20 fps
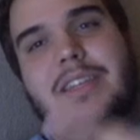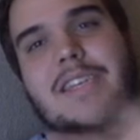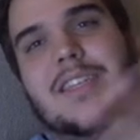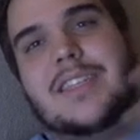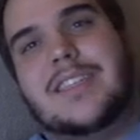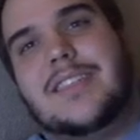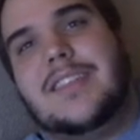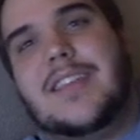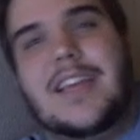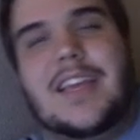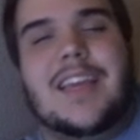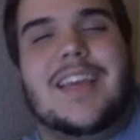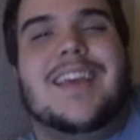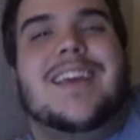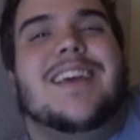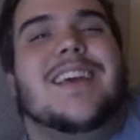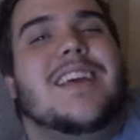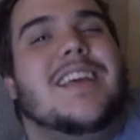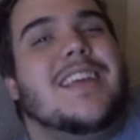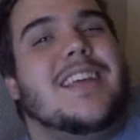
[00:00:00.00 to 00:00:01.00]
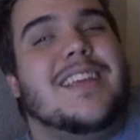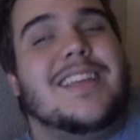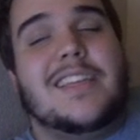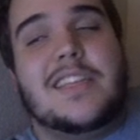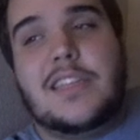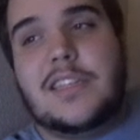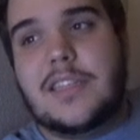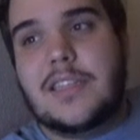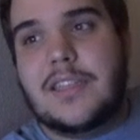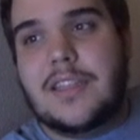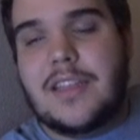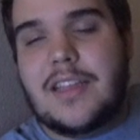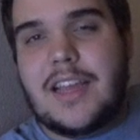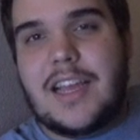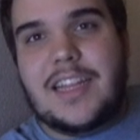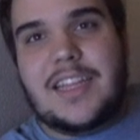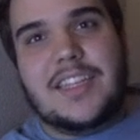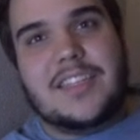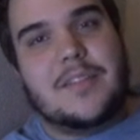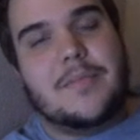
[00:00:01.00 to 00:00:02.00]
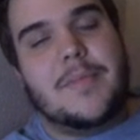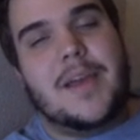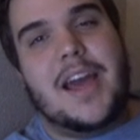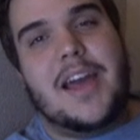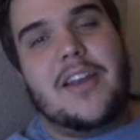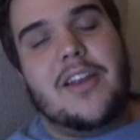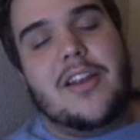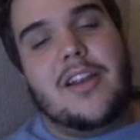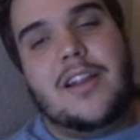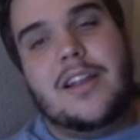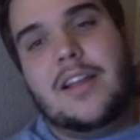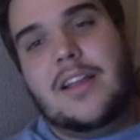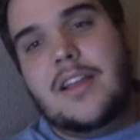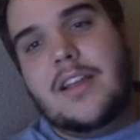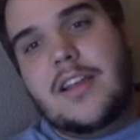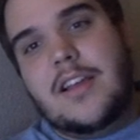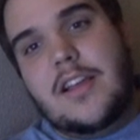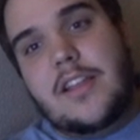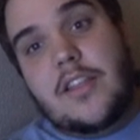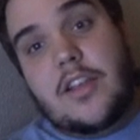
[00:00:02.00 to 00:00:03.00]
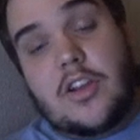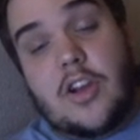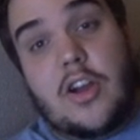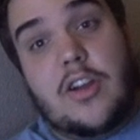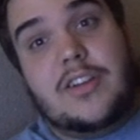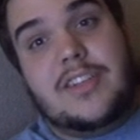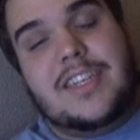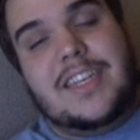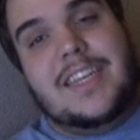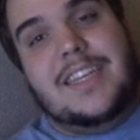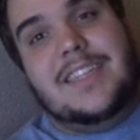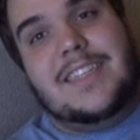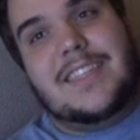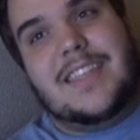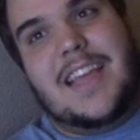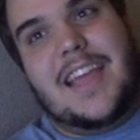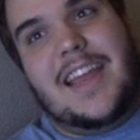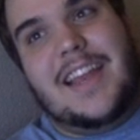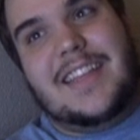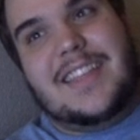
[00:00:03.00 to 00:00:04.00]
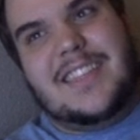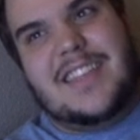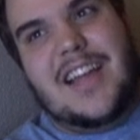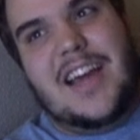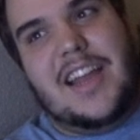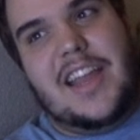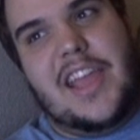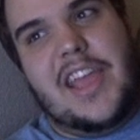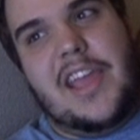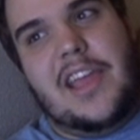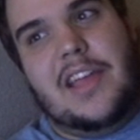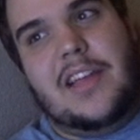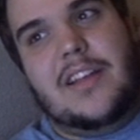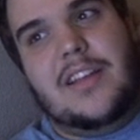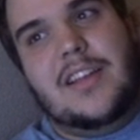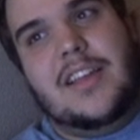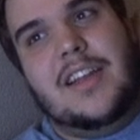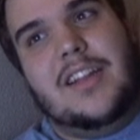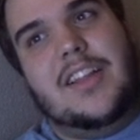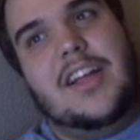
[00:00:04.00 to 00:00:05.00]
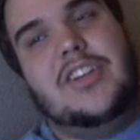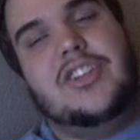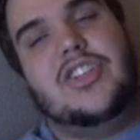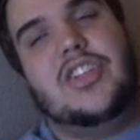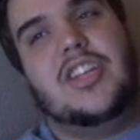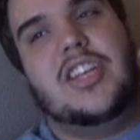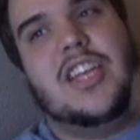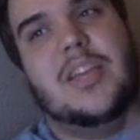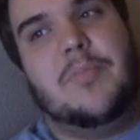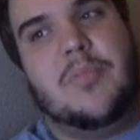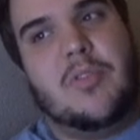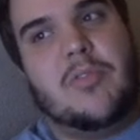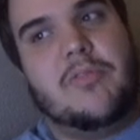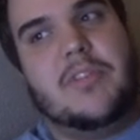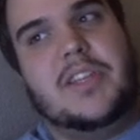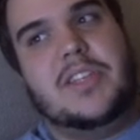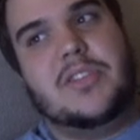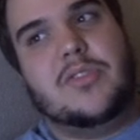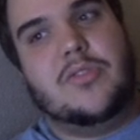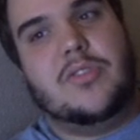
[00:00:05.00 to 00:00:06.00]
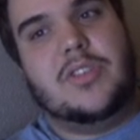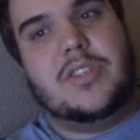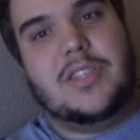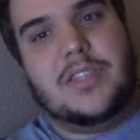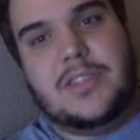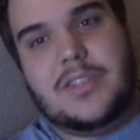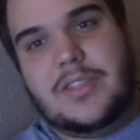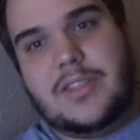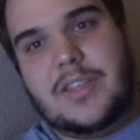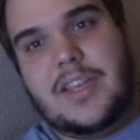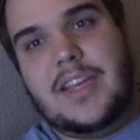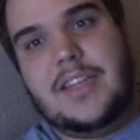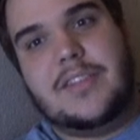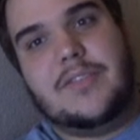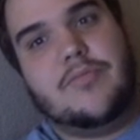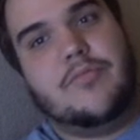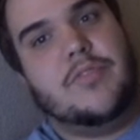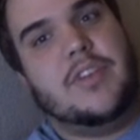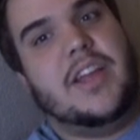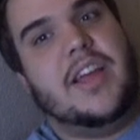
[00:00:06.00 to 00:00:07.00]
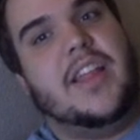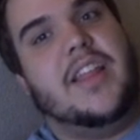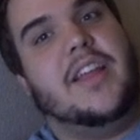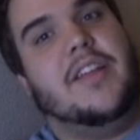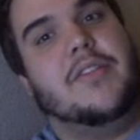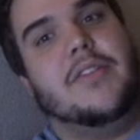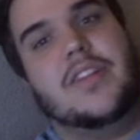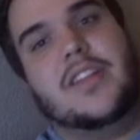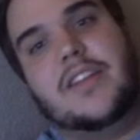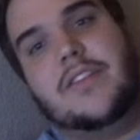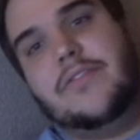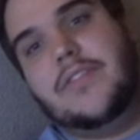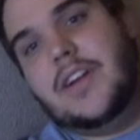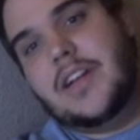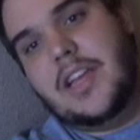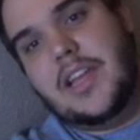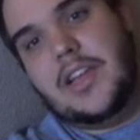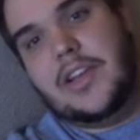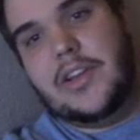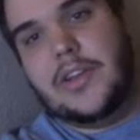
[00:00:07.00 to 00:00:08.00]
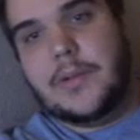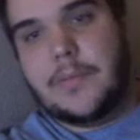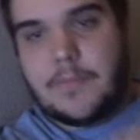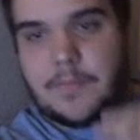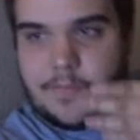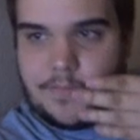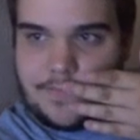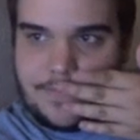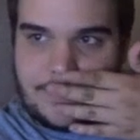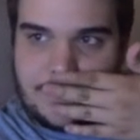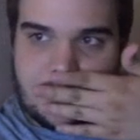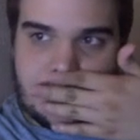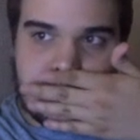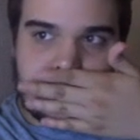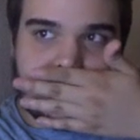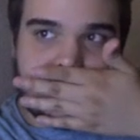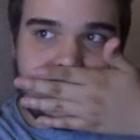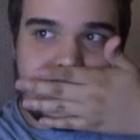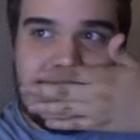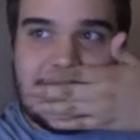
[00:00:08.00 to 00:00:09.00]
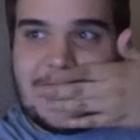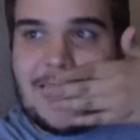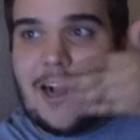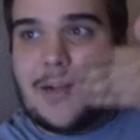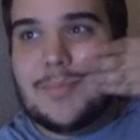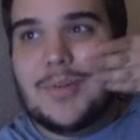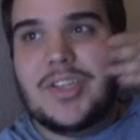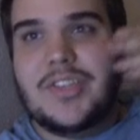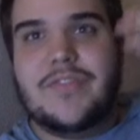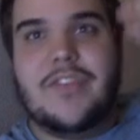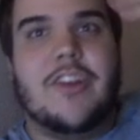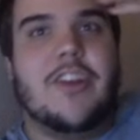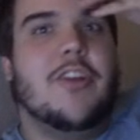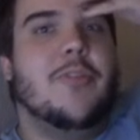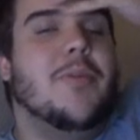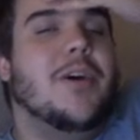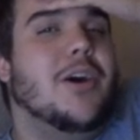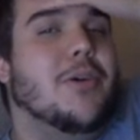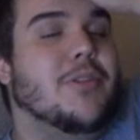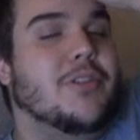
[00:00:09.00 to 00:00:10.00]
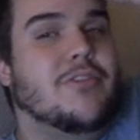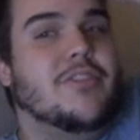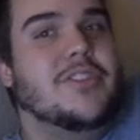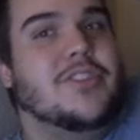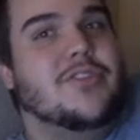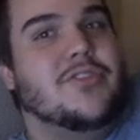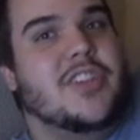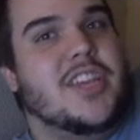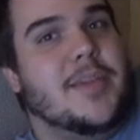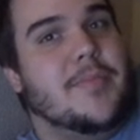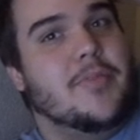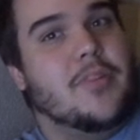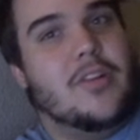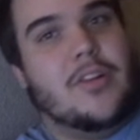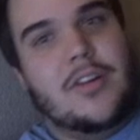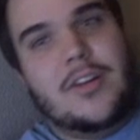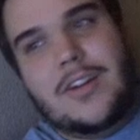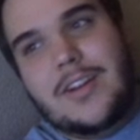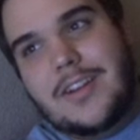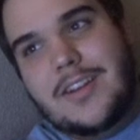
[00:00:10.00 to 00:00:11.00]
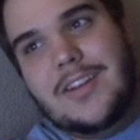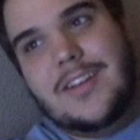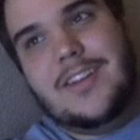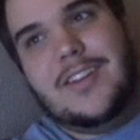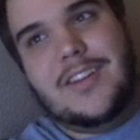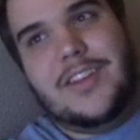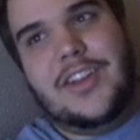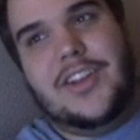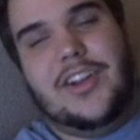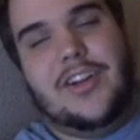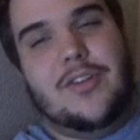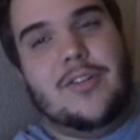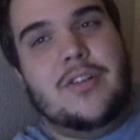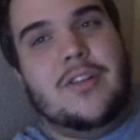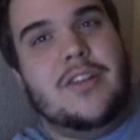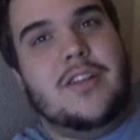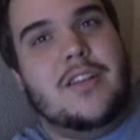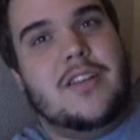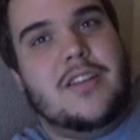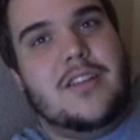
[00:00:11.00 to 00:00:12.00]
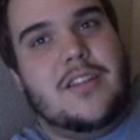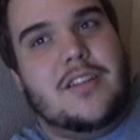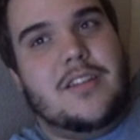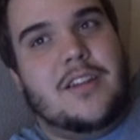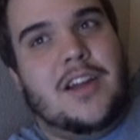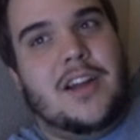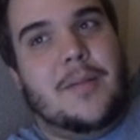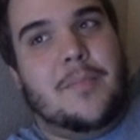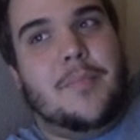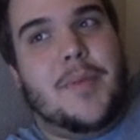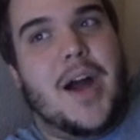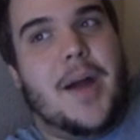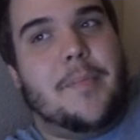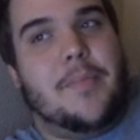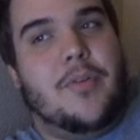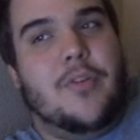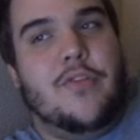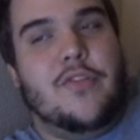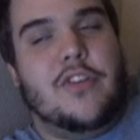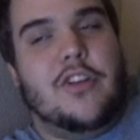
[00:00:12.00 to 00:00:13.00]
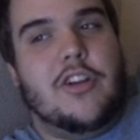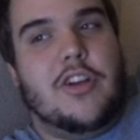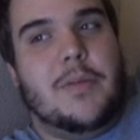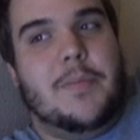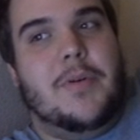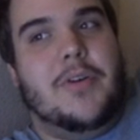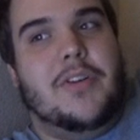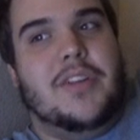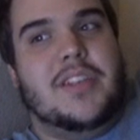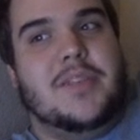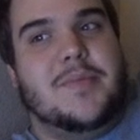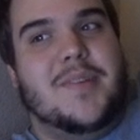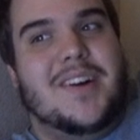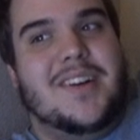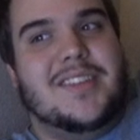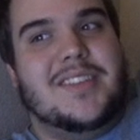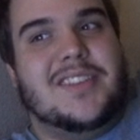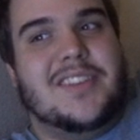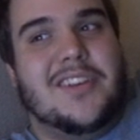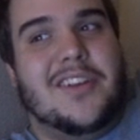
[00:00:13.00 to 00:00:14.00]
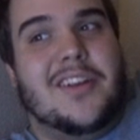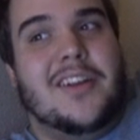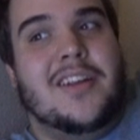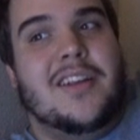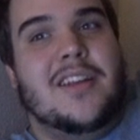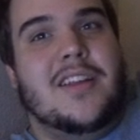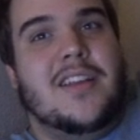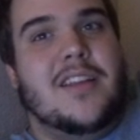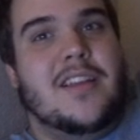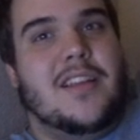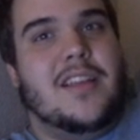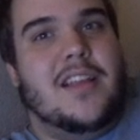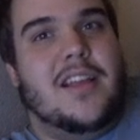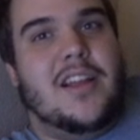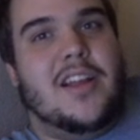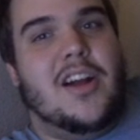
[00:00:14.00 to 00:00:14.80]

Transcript: it's like, it doesn't matter. The card's insane, it's nutty, it allows you to keep your resources, it's really, really fucking good. It combos very well with Crystal Keeper, you know. Bop over your opponent's monster, and